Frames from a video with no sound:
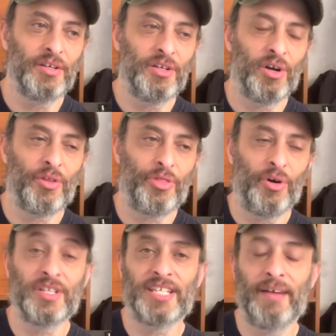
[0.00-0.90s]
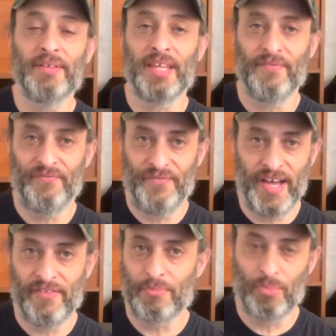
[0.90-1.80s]
your third, seventh, and
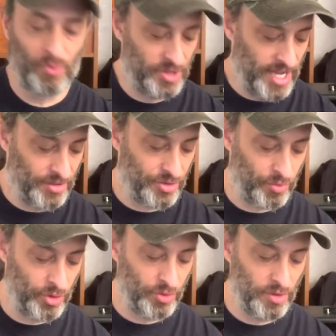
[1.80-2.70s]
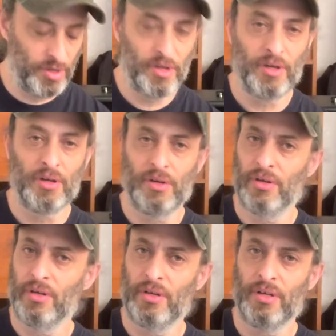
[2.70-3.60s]
fifth without the root,
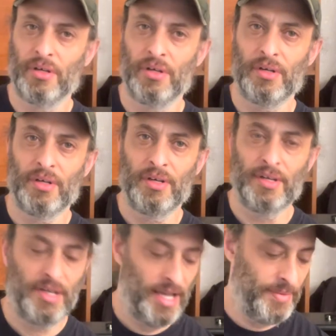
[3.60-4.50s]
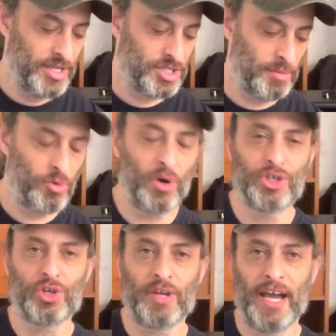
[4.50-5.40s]
and then some
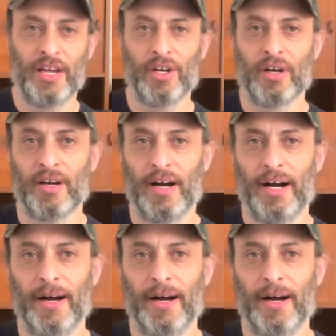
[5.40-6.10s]
chords you'll get your